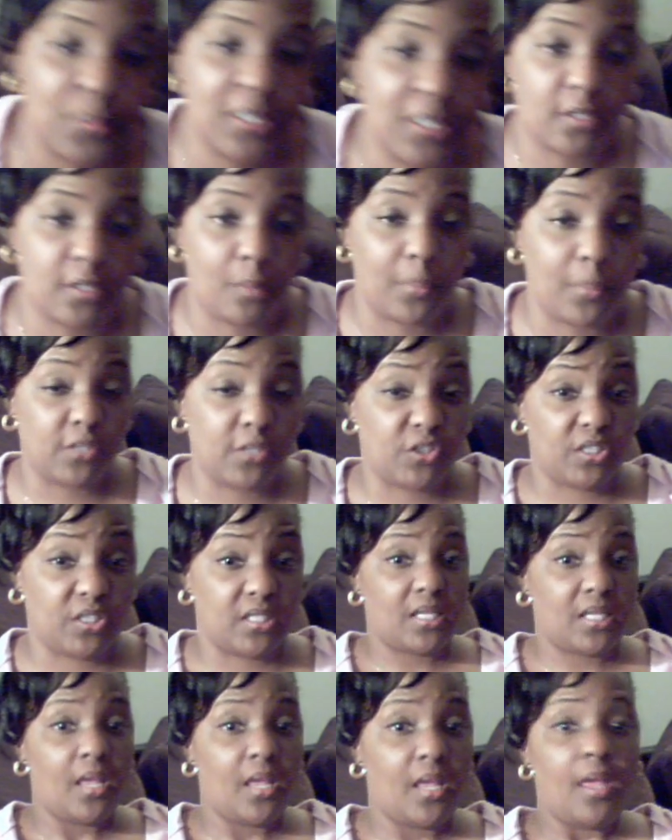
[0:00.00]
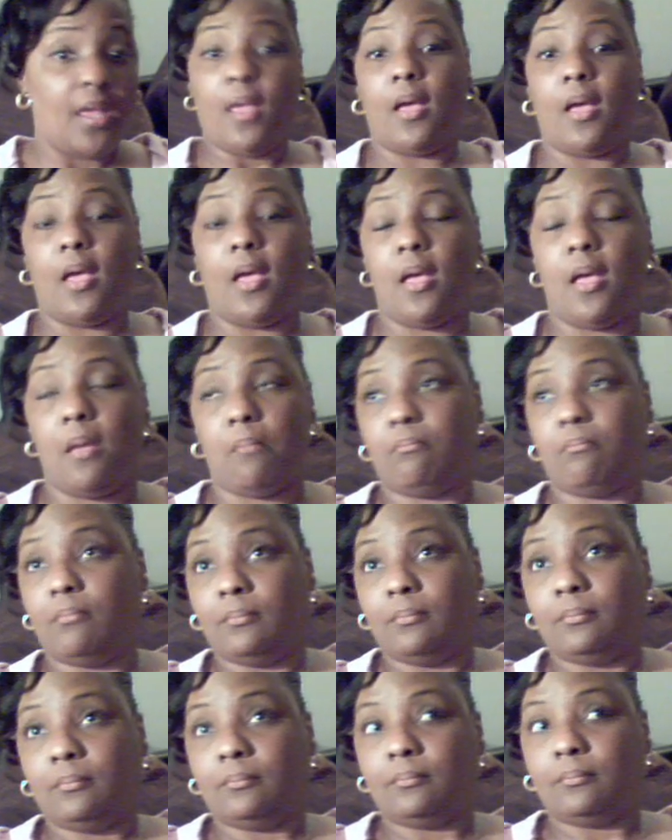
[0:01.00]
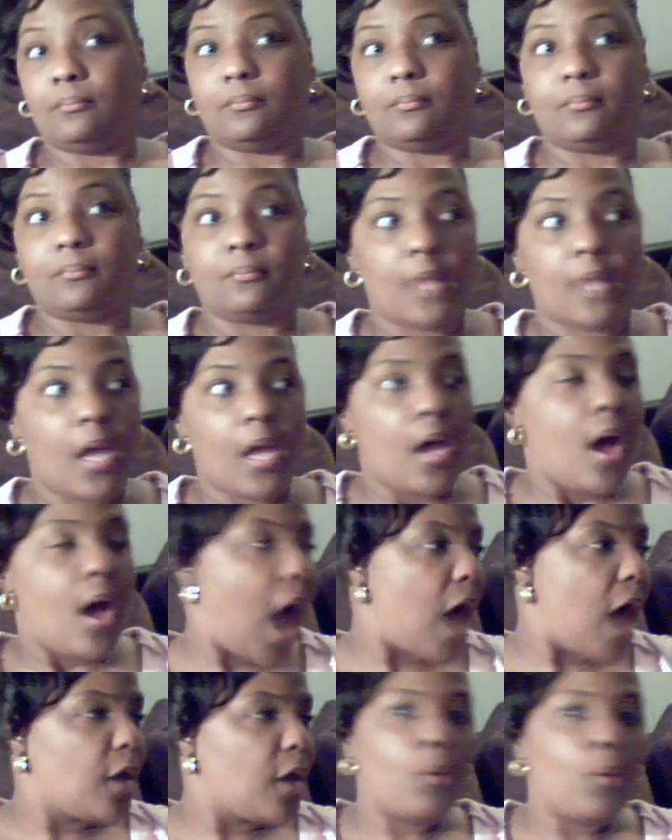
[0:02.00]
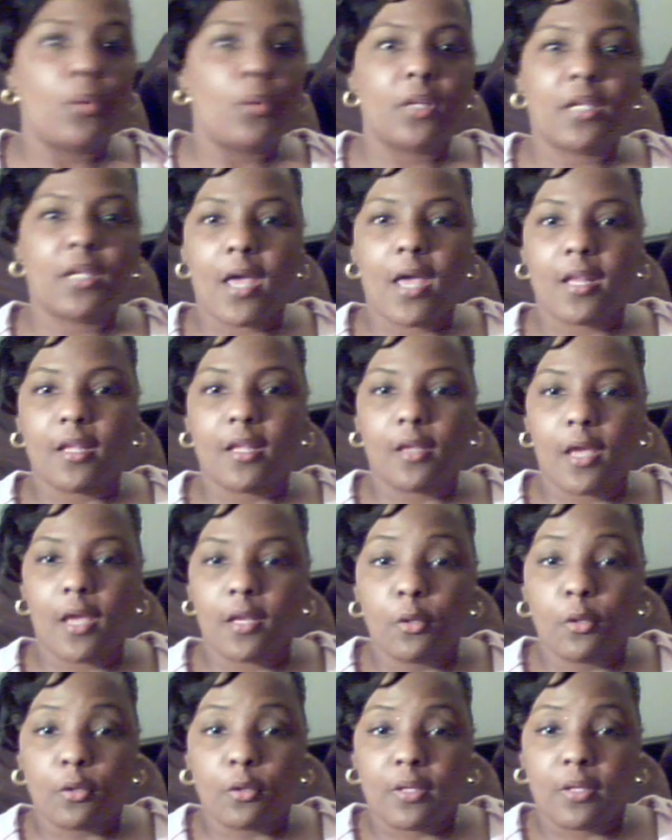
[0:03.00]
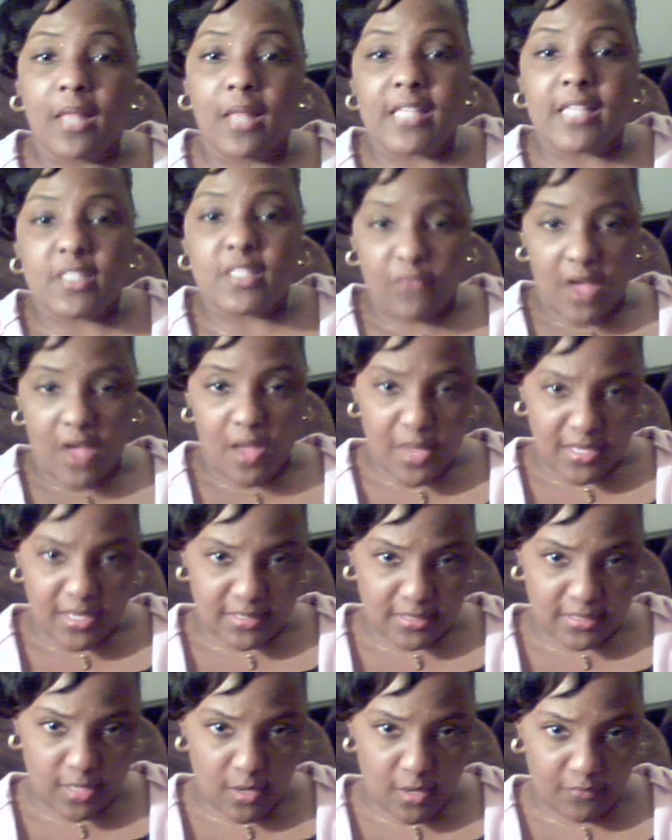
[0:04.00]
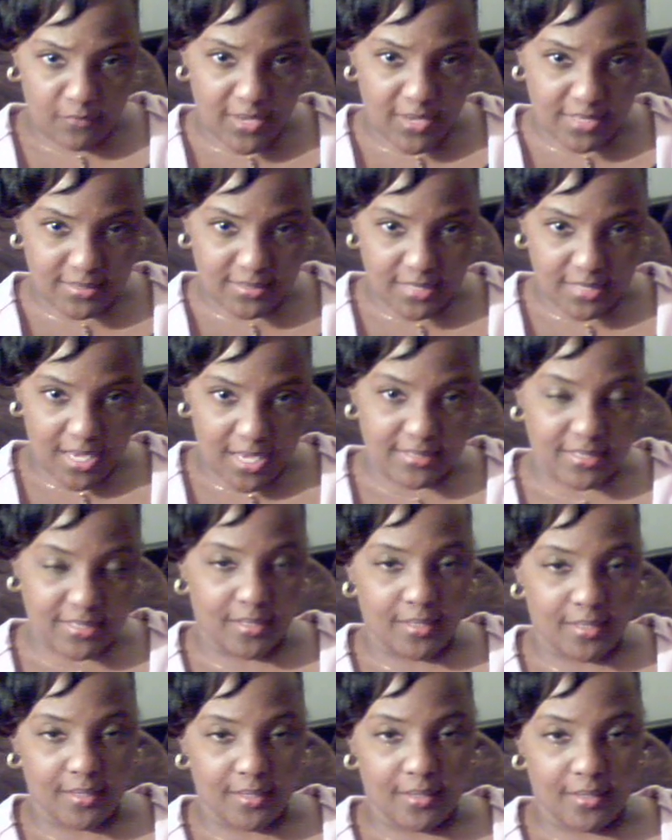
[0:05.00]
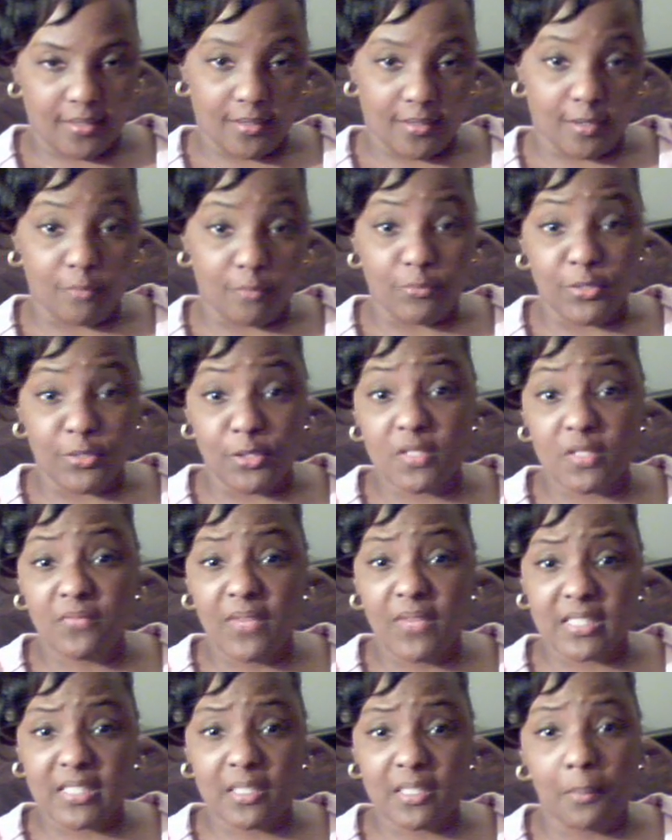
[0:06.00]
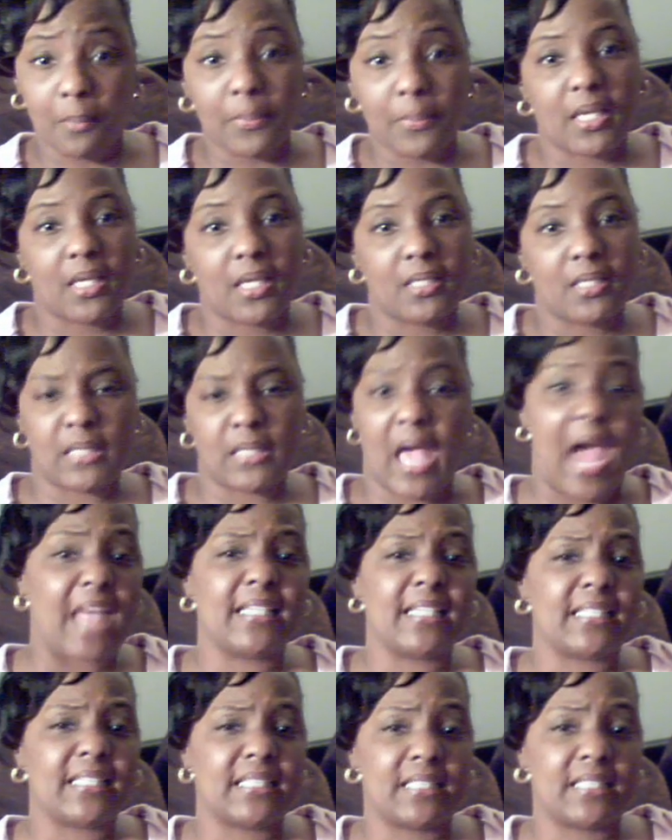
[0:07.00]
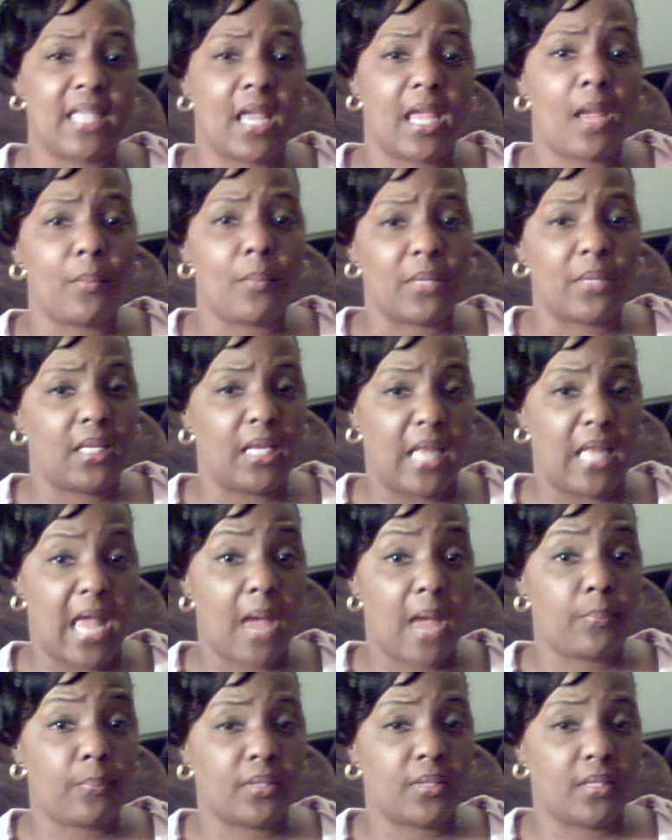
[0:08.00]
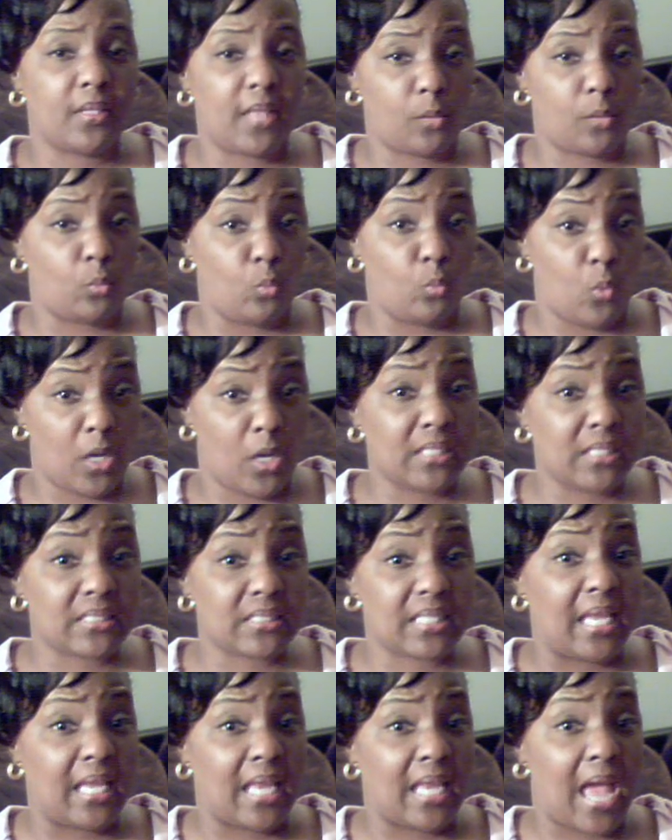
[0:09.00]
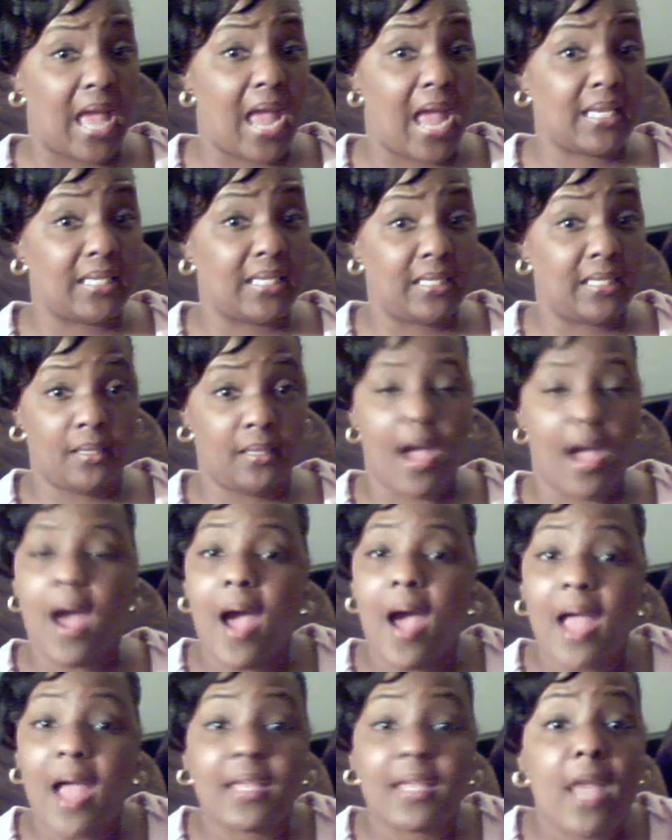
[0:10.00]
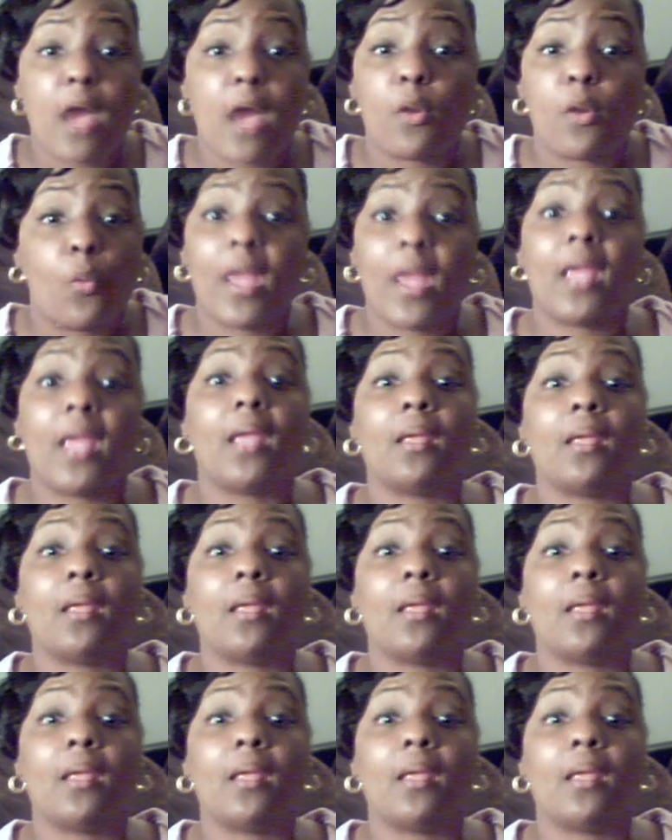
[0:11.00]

so much is um, I don't want to. I don't, I don't classify myself as as a, a, uh, an abuse victim because I didn't stay. I mean, it happened that once, and I I got away.